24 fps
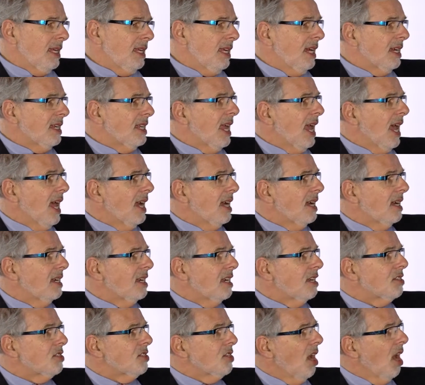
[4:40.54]
Yet Canada
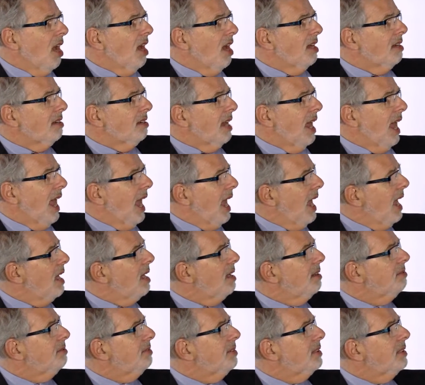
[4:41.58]
does not
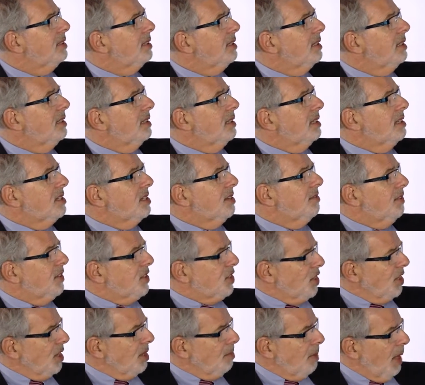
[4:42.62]
have
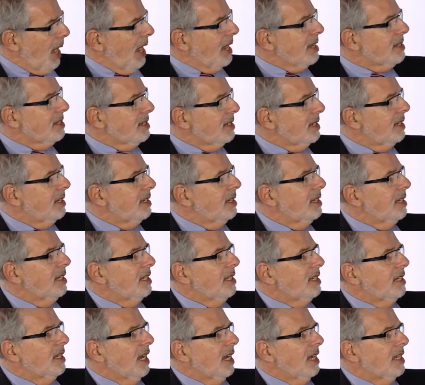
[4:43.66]
sufficient capacity
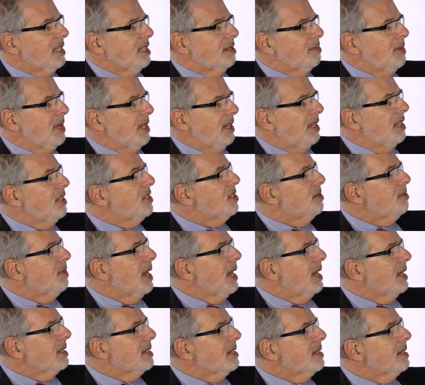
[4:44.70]
to meet these
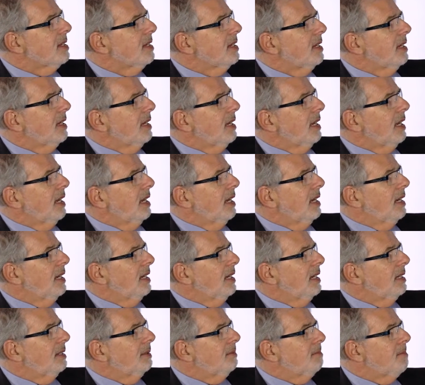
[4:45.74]
demands.
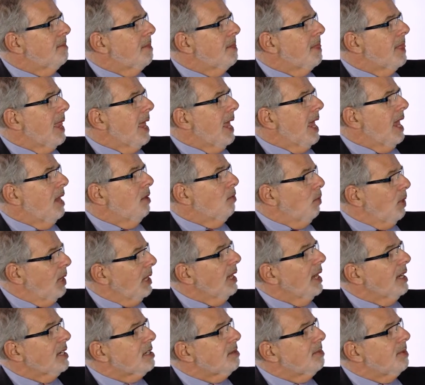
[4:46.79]
And
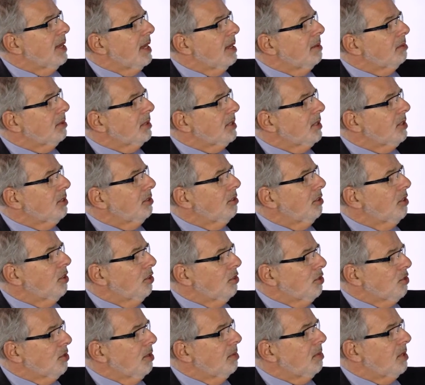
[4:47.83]
we'd like to be able to
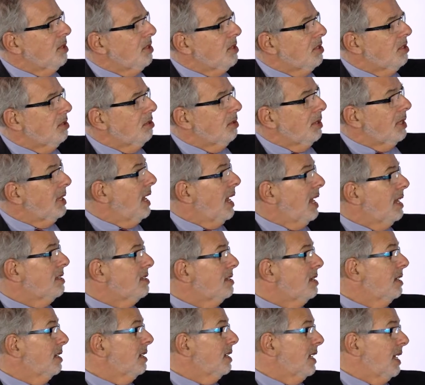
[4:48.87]
contribute to
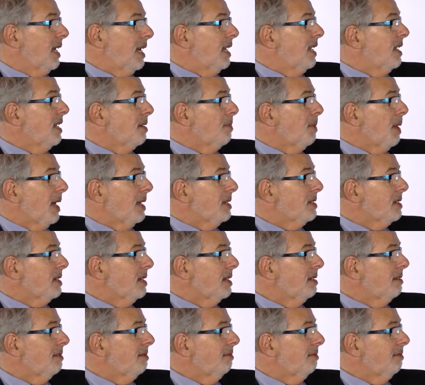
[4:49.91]
enhancing Canadian capacity.